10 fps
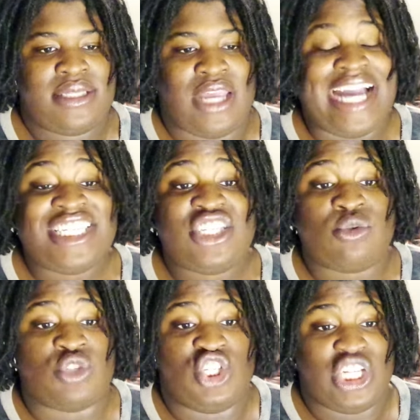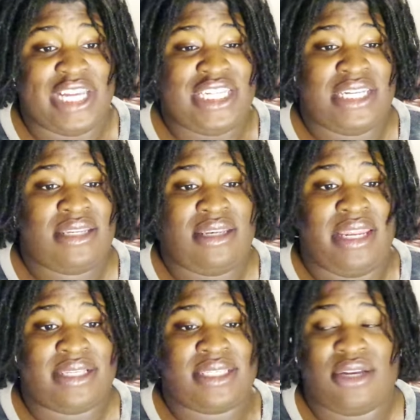You know, I just don't judge it
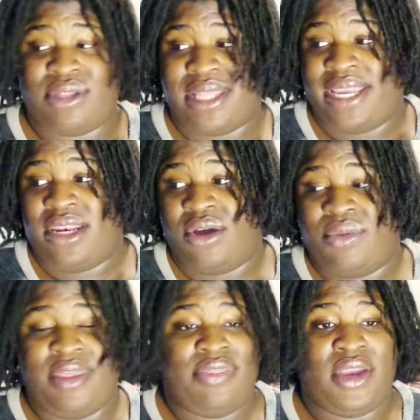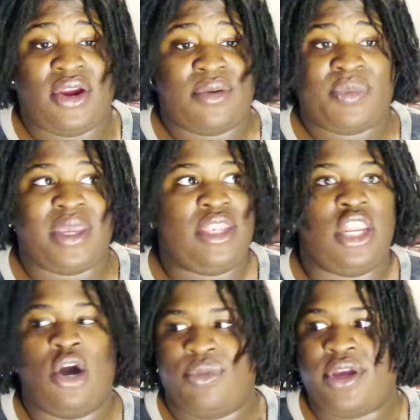necessarily, like, you know, that
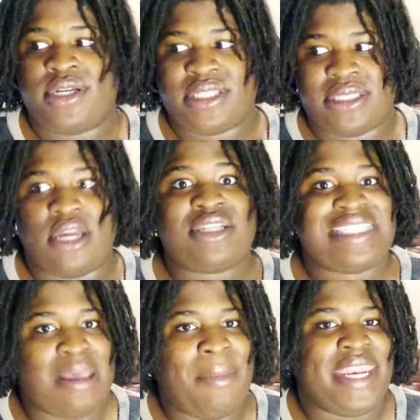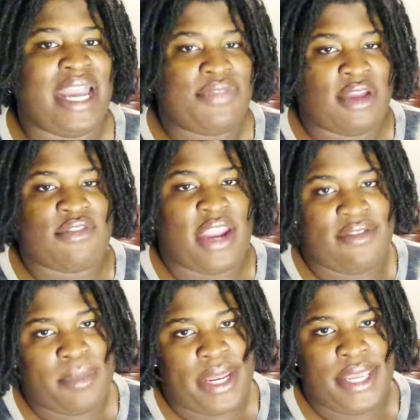there's somebody out there for
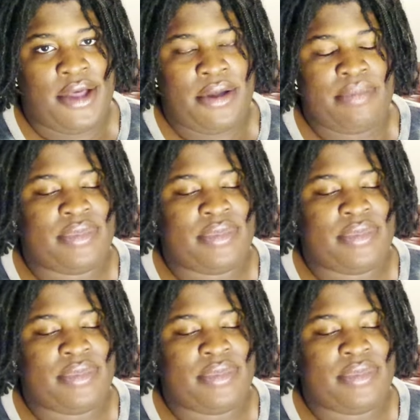everybody, y'all.